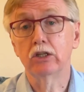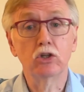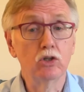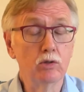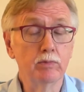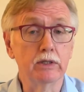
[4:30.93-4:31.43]

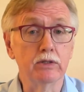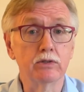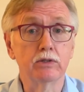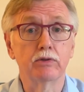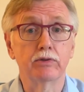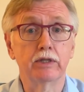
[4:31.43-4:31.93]

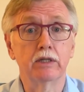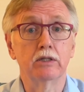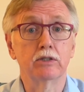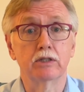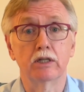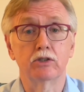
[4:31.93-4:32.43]
humans,
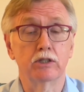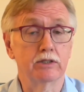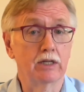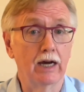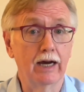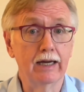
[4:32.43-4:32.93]
things such as
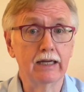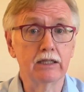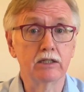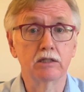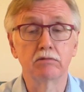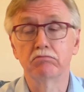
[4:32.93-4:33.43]

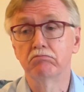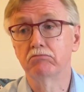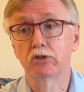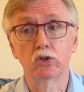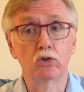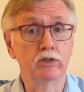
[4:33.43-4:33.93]
height,
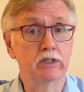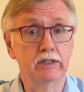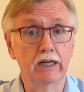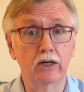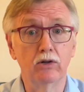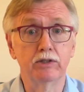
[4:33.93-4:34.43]
certain
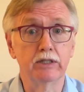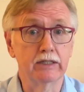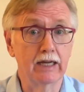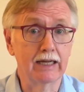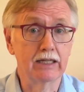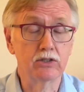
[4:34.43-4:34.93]
inherited
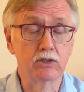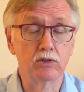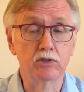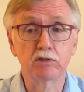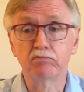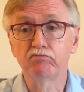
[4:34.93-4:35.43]

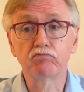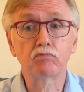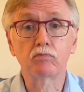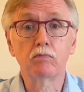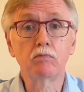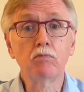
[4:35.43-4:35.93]
cancers
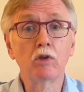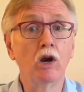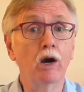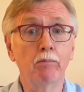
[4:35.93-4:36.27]
are